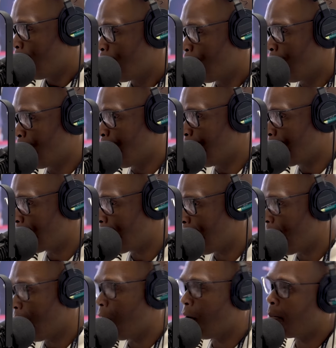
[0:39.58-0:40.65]
when you were
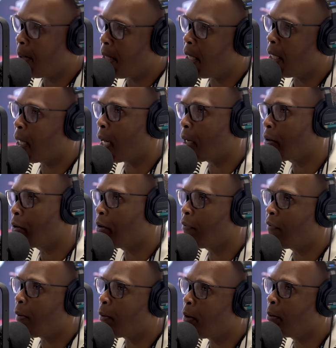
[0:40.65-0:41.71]
saying, oh, Big, I don't know
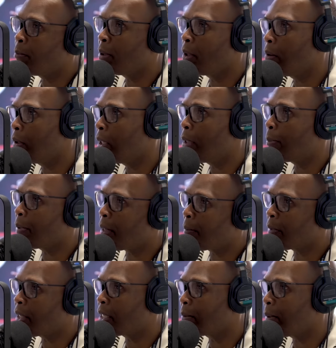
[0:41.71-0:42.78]
if I'm going to blow up and I'm
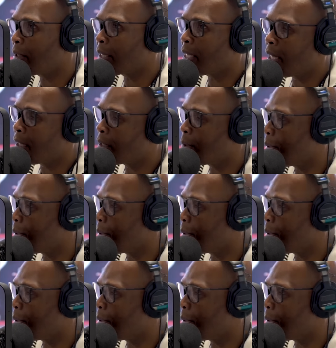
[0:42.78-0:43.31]
thinking about getting out the